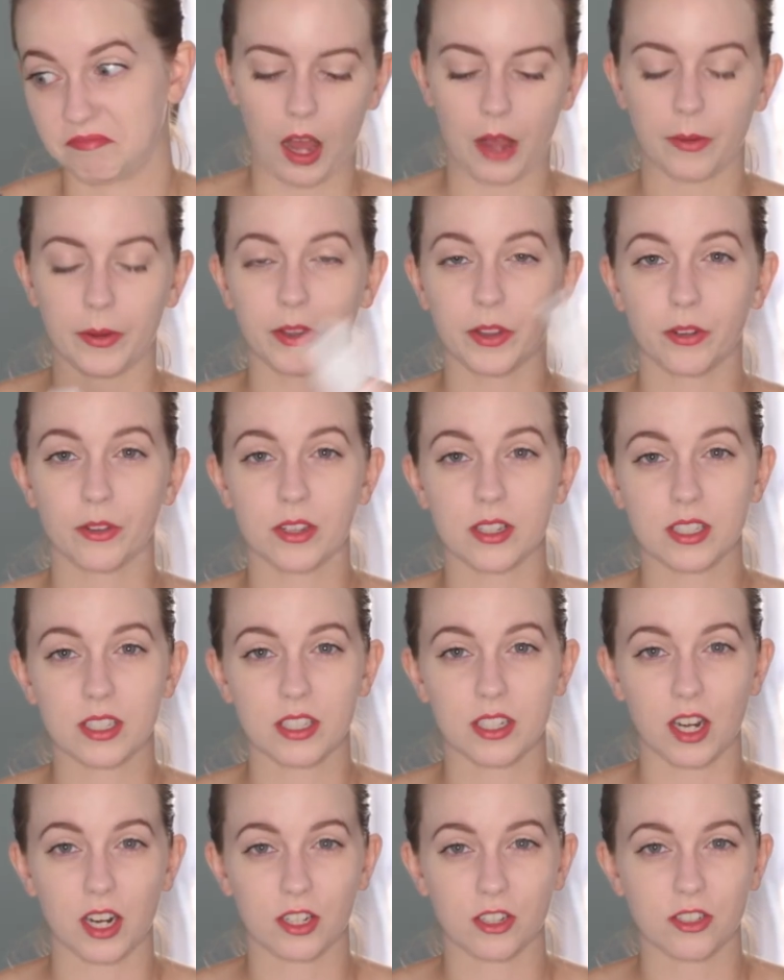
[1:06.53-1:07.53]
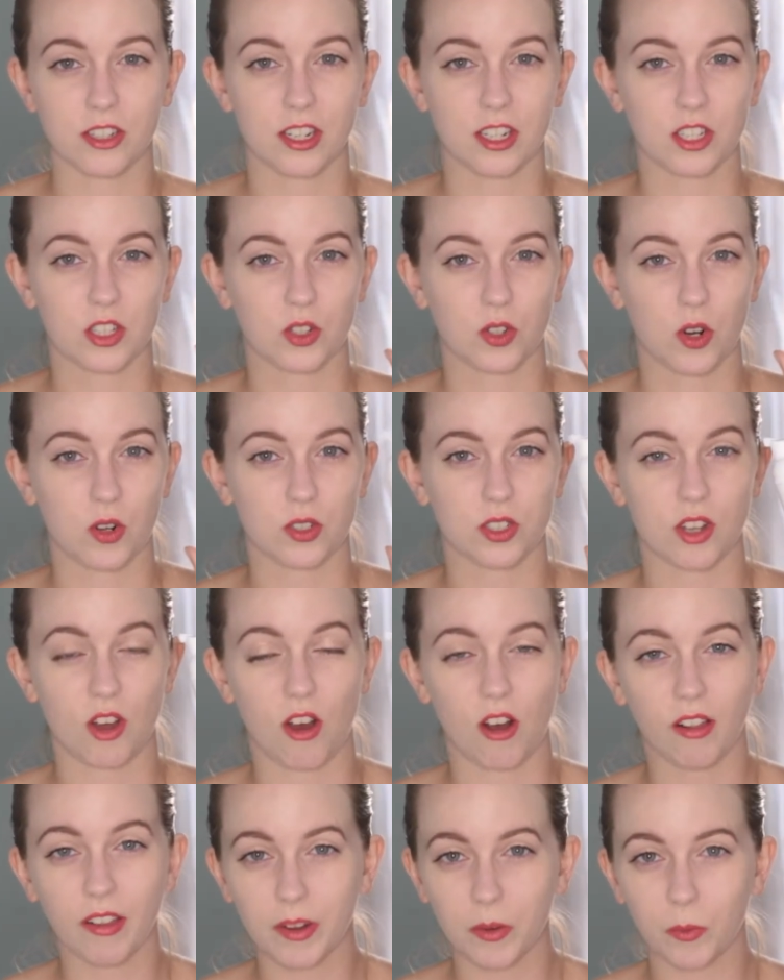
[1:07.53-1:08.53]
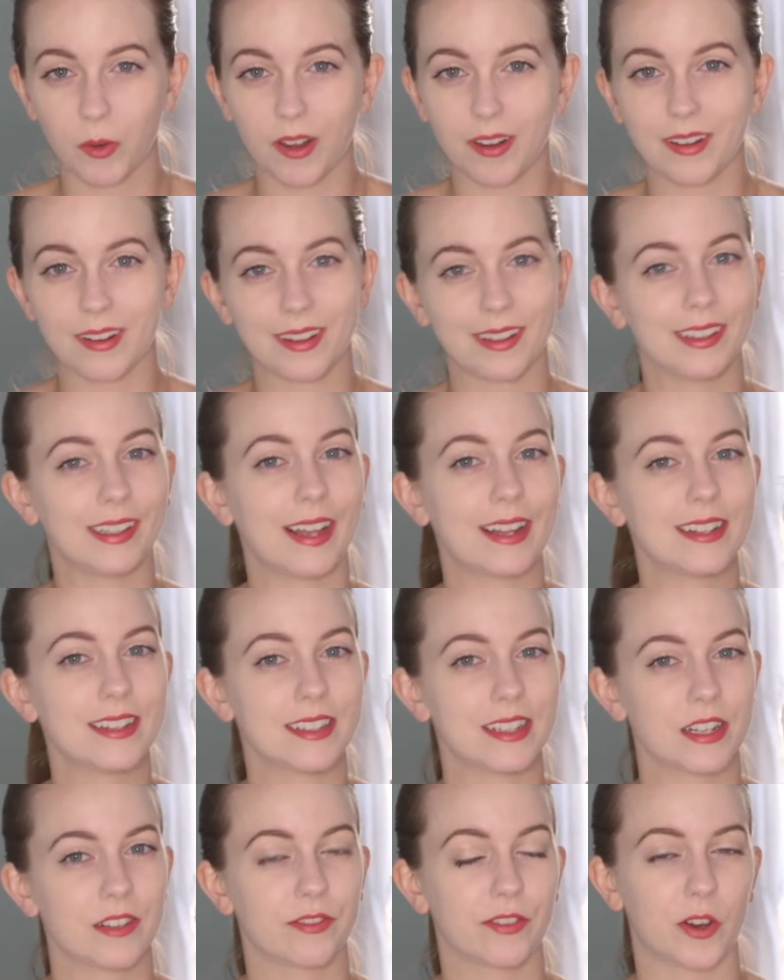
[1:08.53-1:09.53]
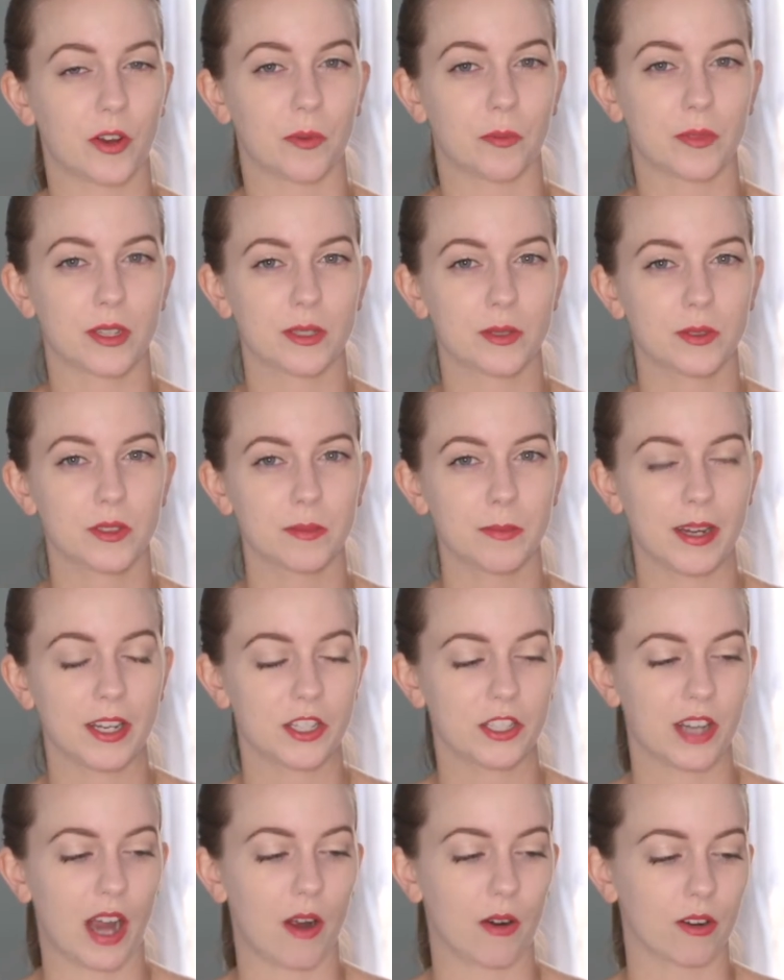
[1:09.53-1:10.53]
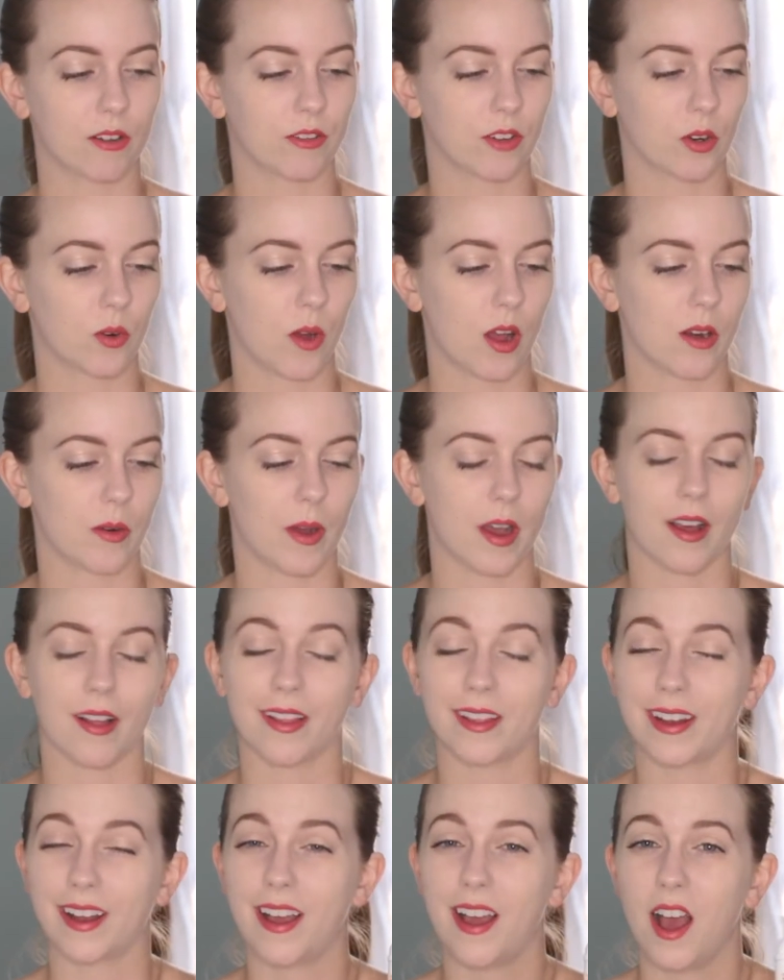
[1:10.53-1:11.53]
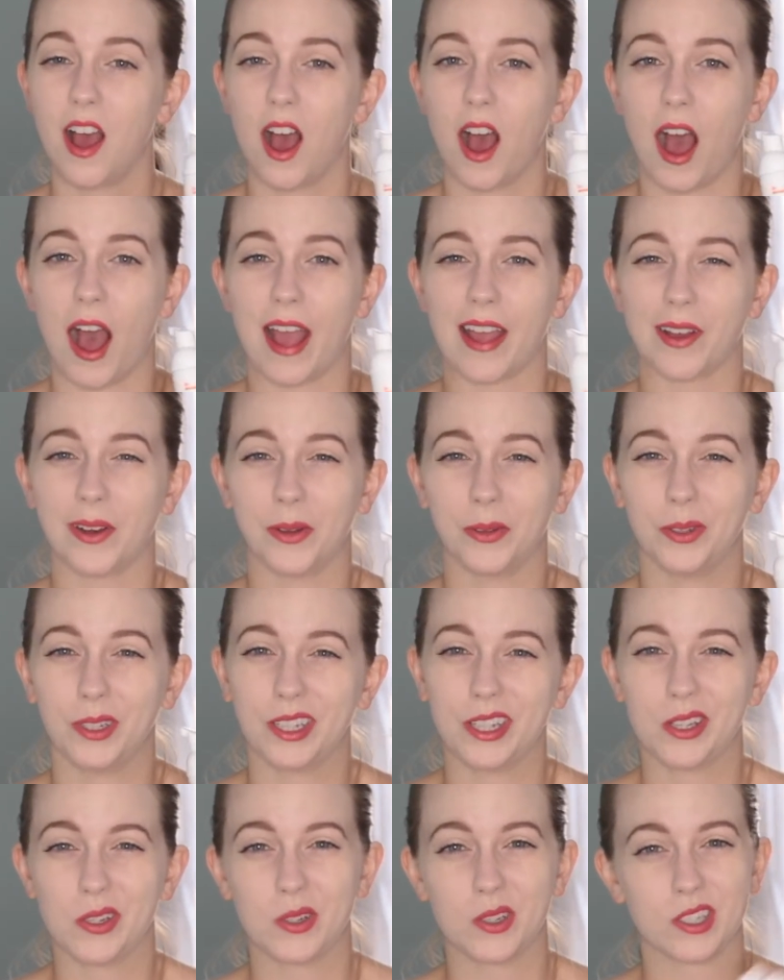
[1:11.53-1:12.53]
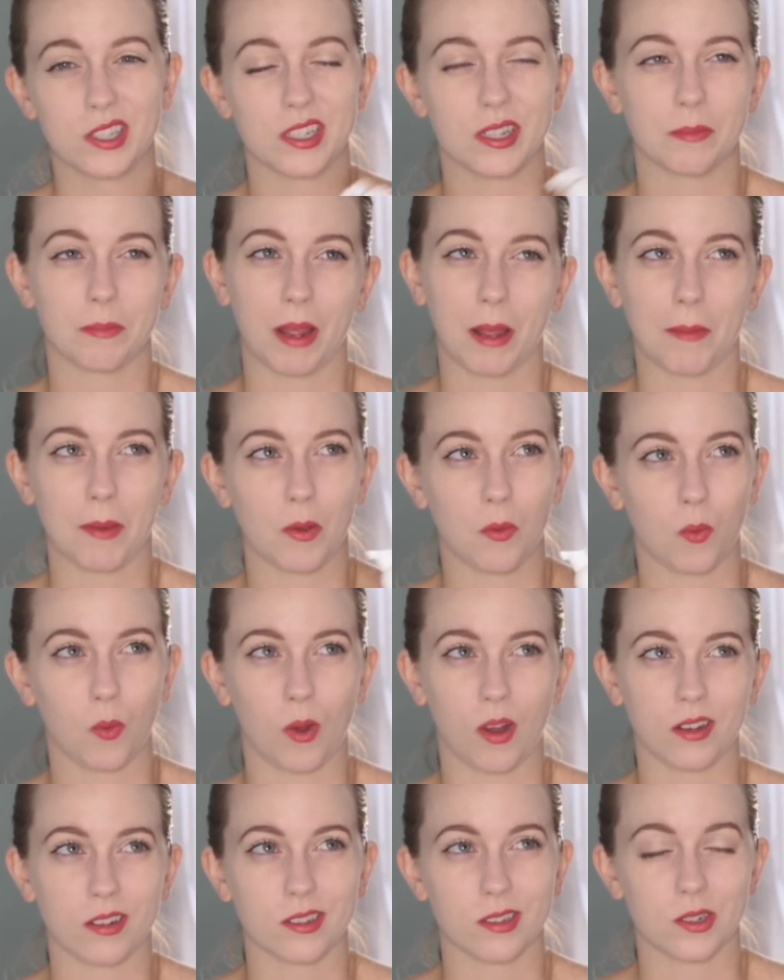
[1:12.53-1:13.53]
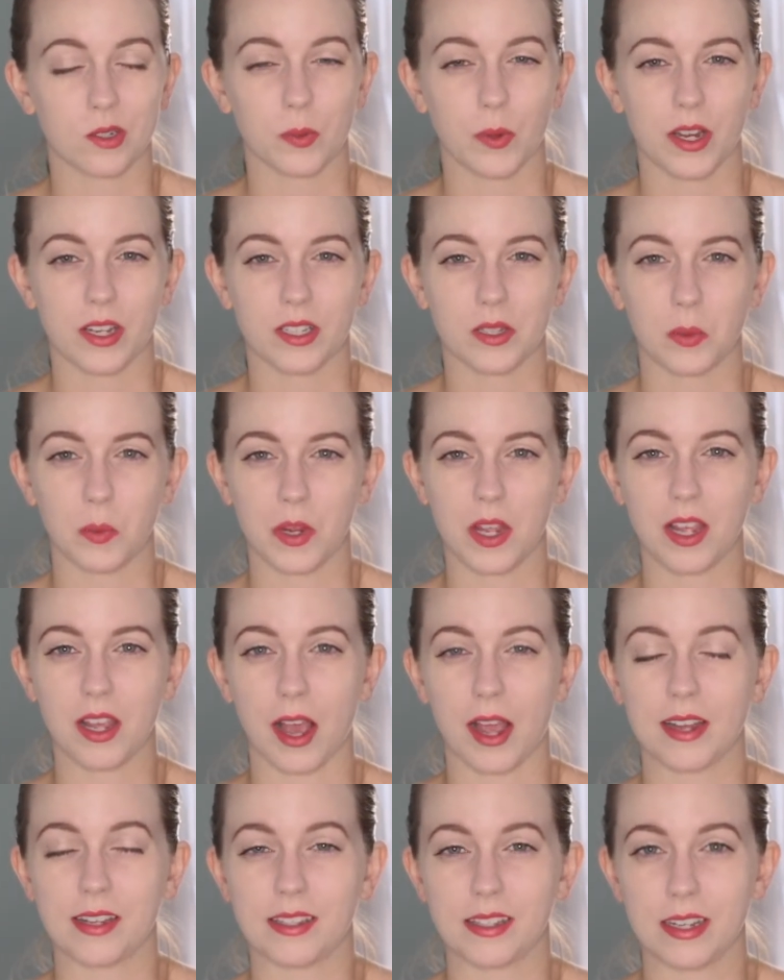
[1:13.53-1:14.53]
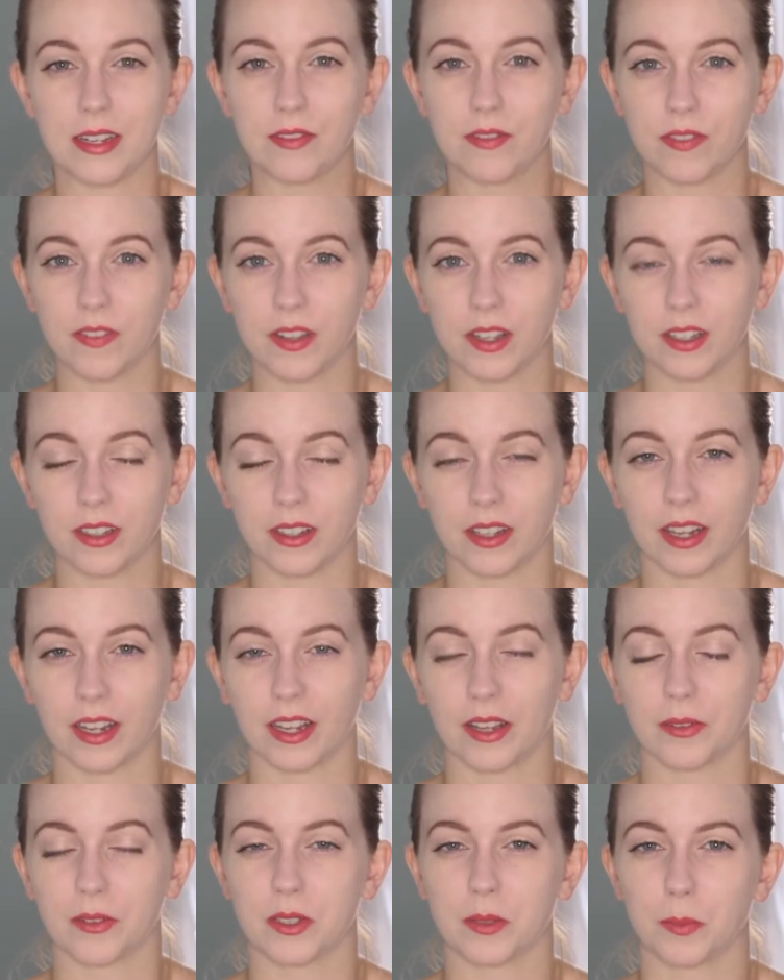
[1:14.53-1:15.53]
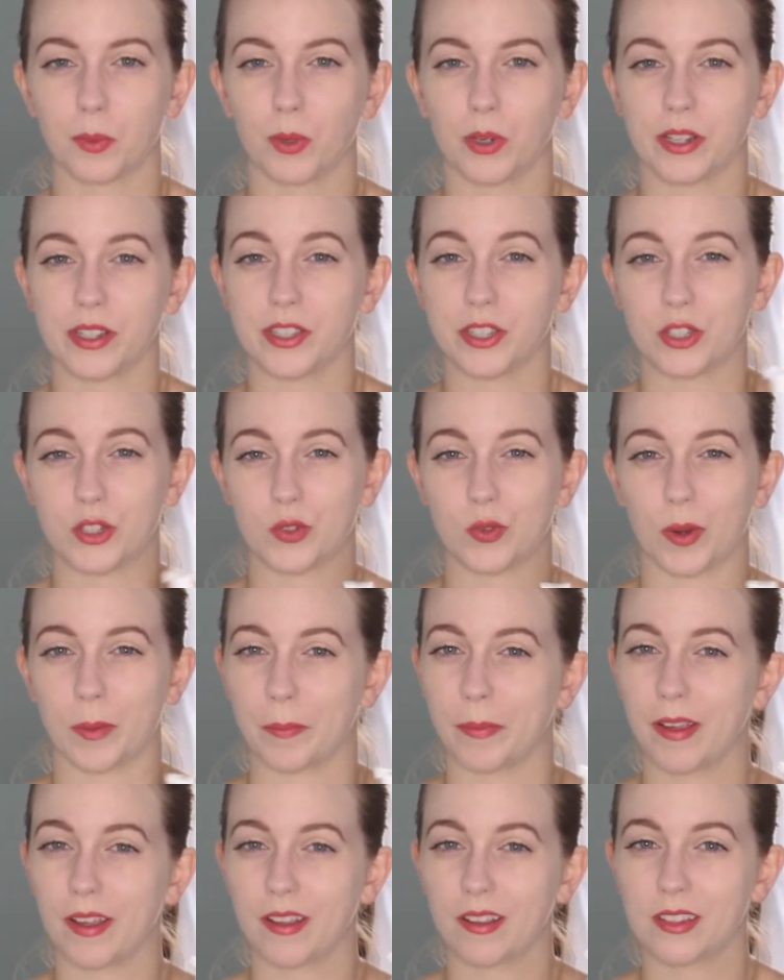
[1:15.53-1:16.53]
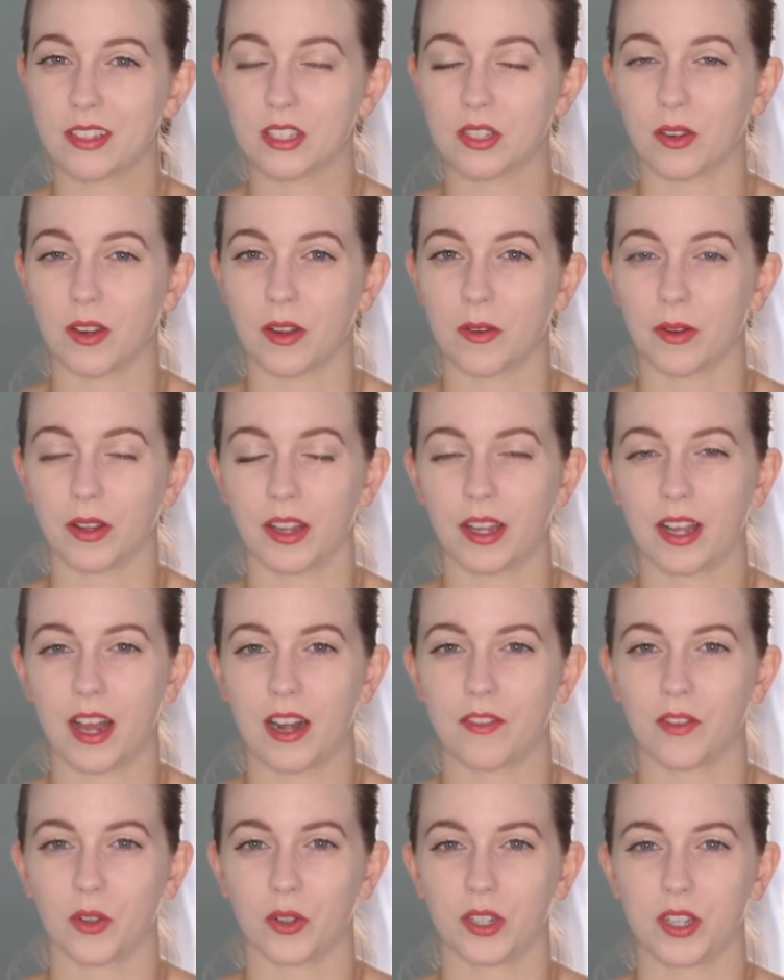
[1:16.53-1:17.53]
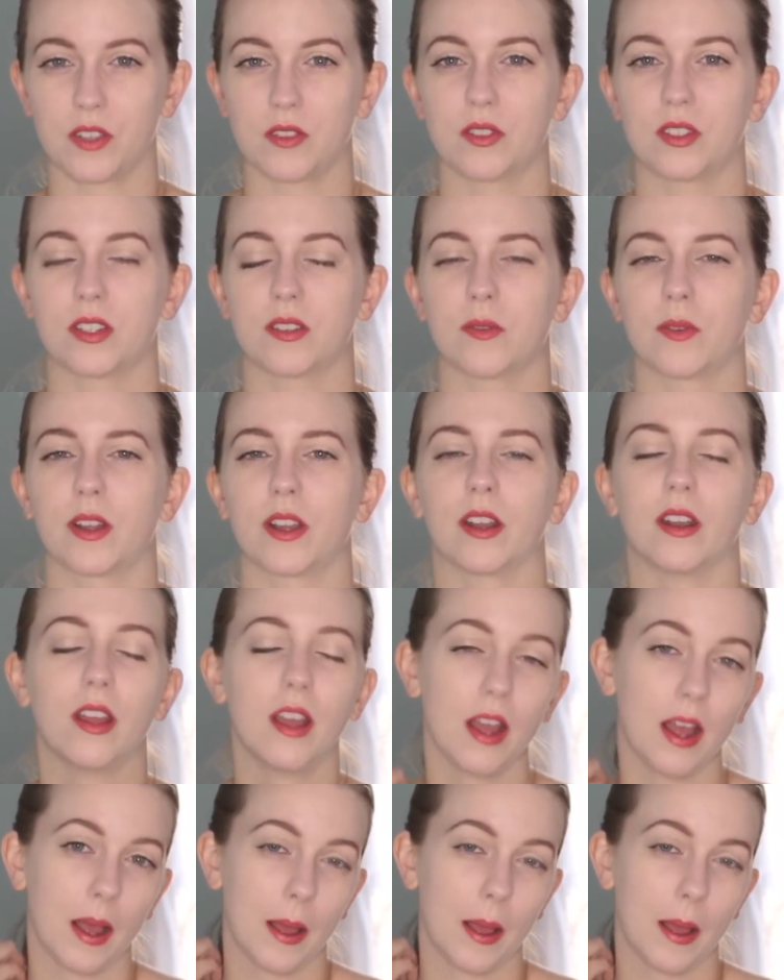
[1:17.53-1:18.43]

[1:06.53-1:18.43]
I went through this Dr. Dennis Gross all-in-one cleansing foam. This was in my shower for quite a while, and I only used it maybe once or twice a week. I did feel like it was pretty stripping, so I really kind of only used it when,